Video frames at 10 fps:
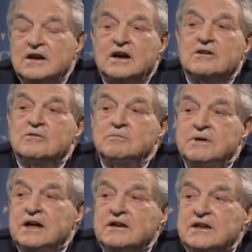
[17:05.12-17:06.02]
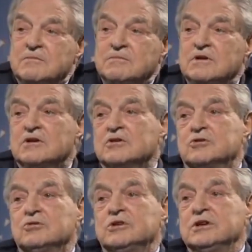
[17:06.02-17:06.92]
I compare them
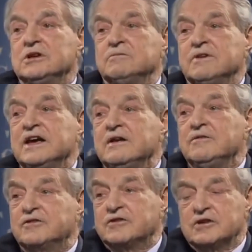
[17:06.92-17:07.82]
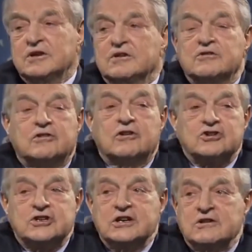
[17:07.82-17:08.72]
to the waves
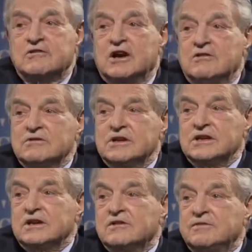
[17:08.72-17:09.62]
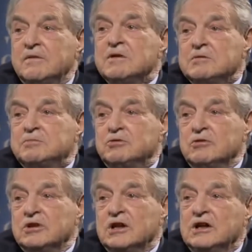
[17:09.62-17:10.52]
sloshing around in a swimming
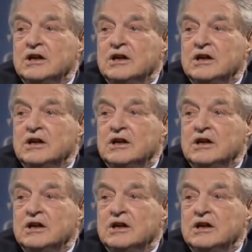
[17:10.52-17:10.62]
pool